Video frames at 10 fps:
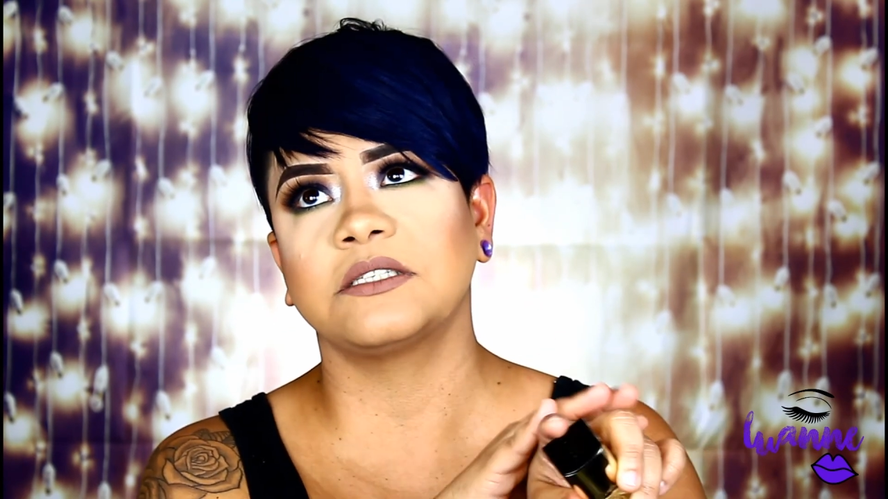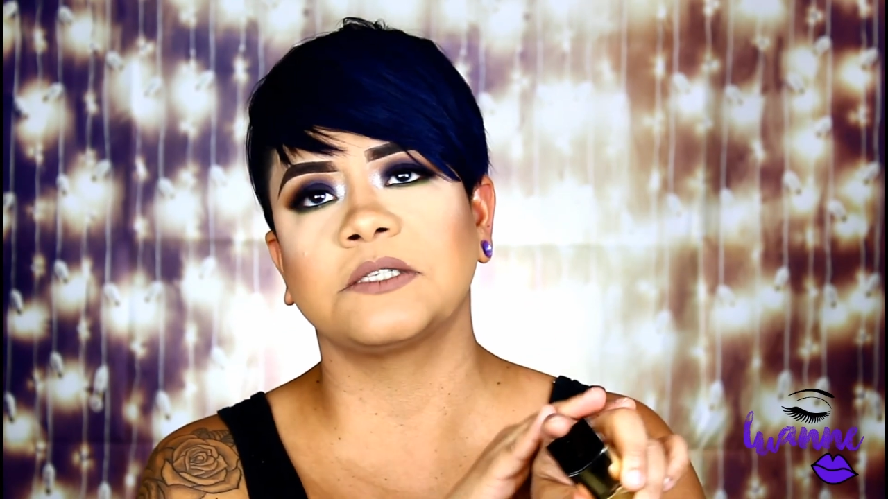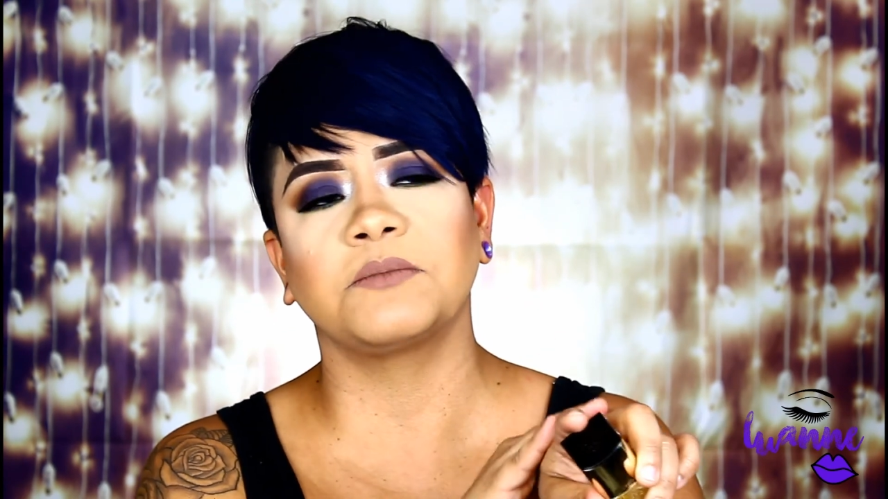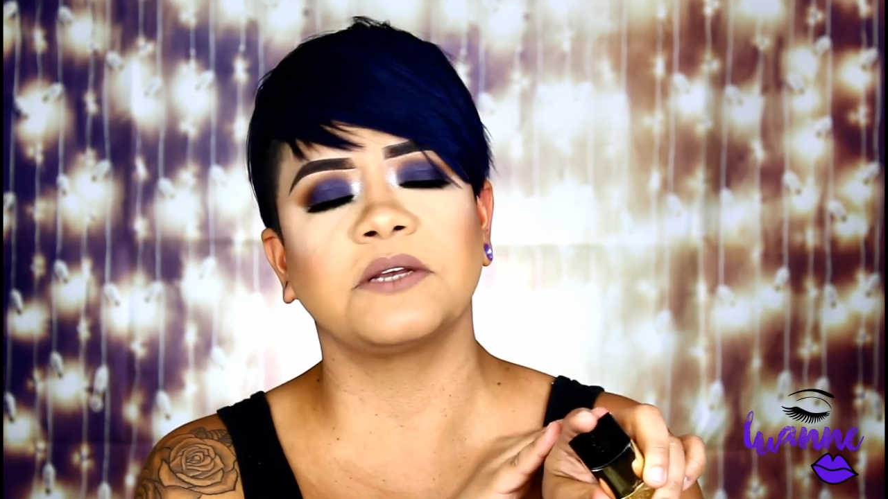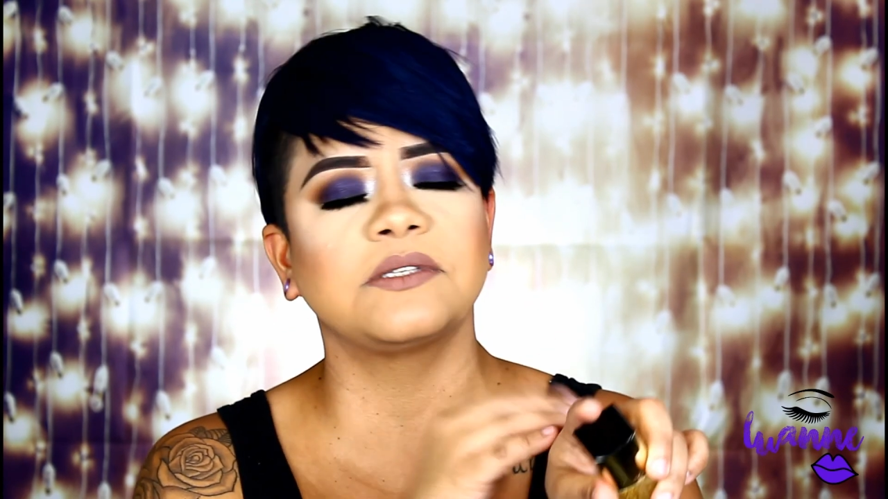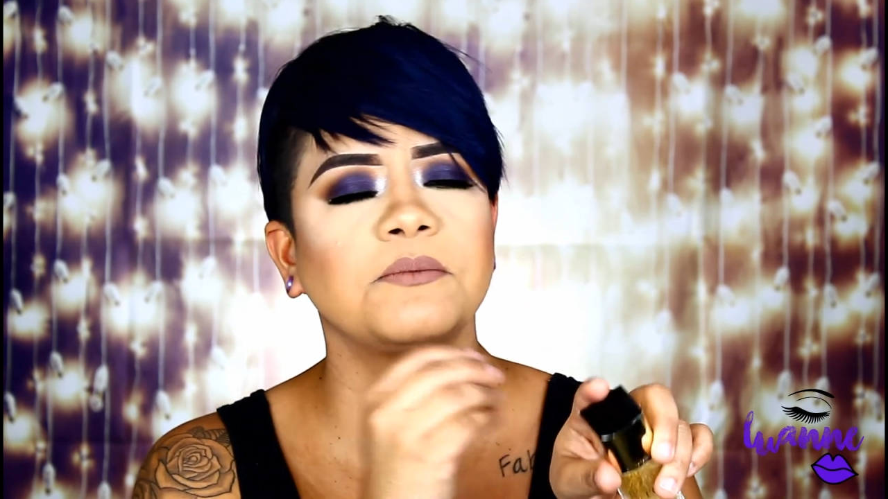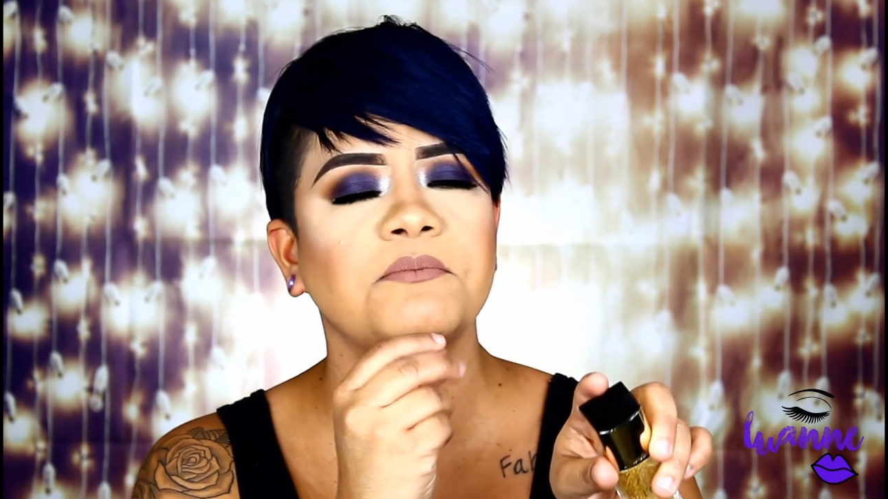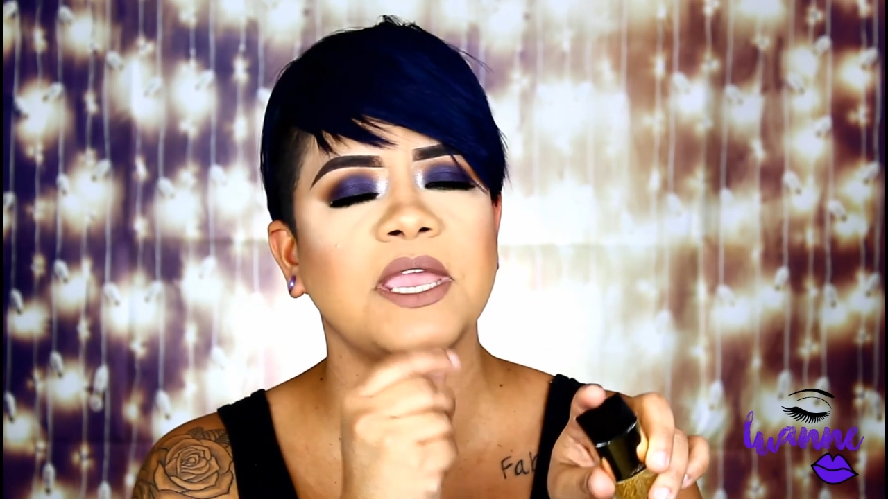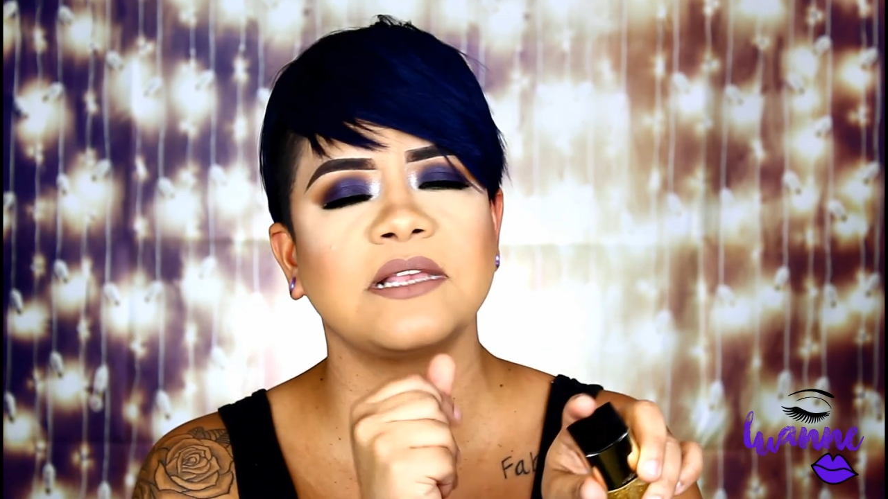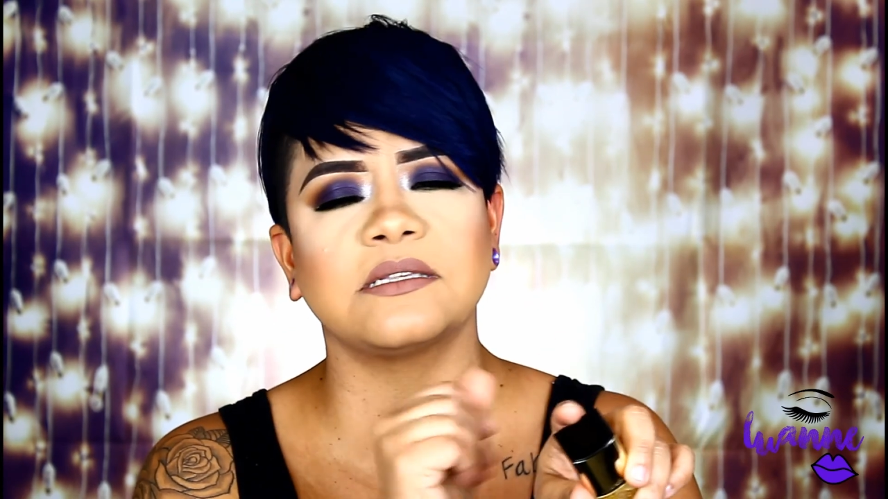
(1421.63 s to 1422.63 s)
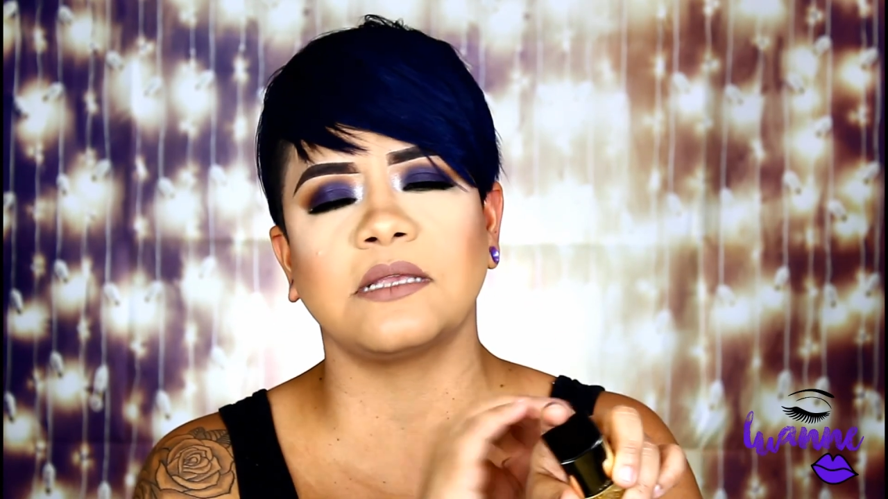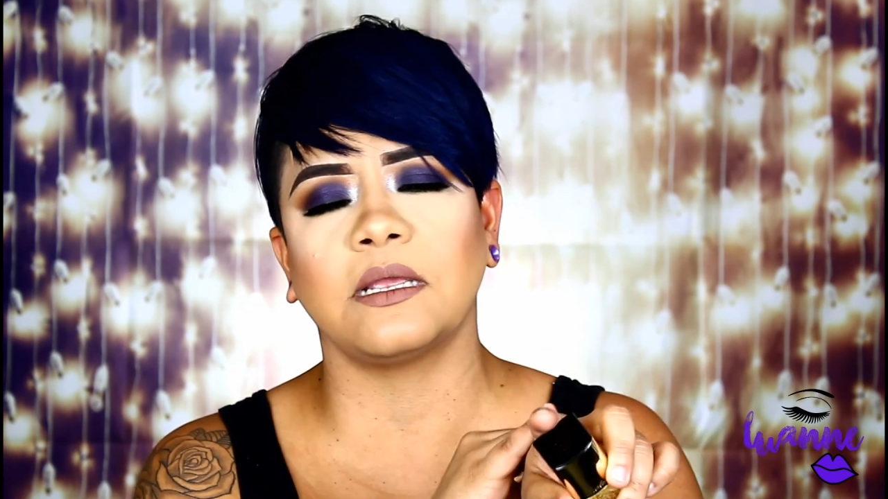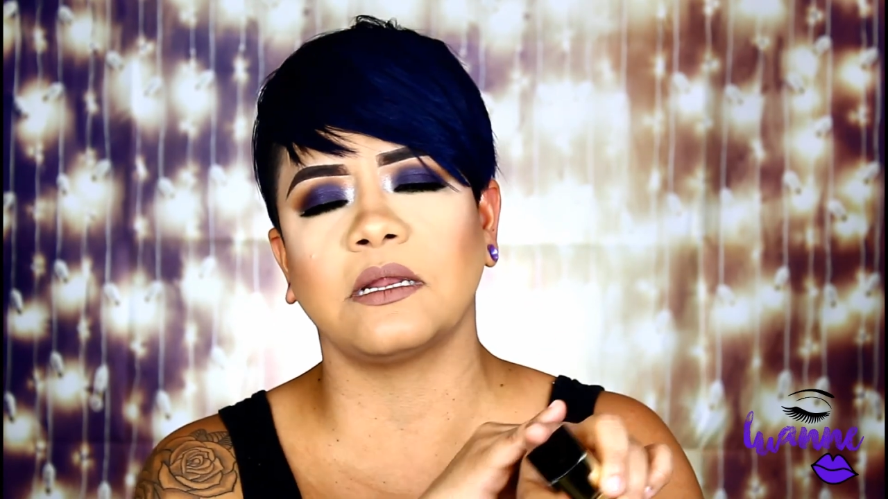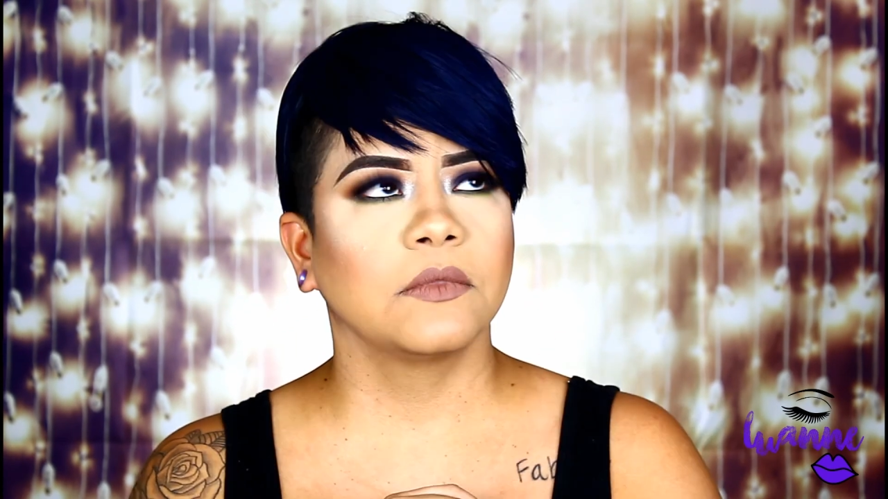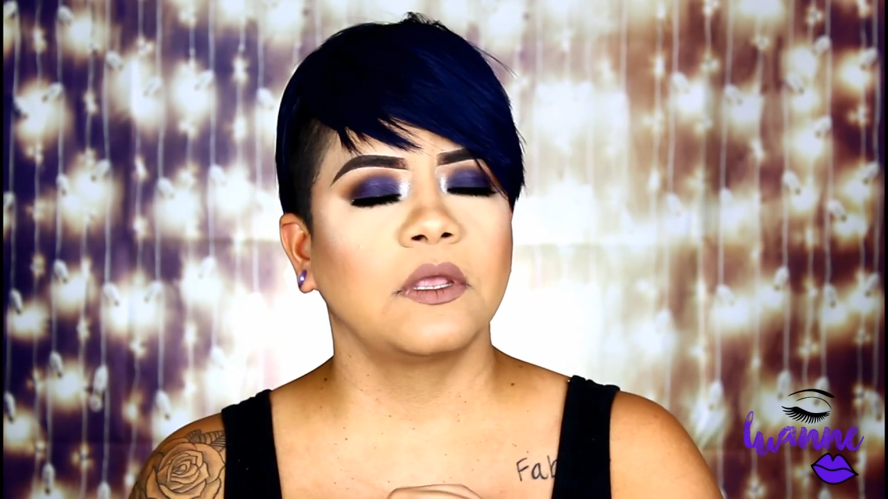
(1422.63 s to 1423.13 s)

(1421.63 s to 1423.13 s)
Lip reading: it smells amazing.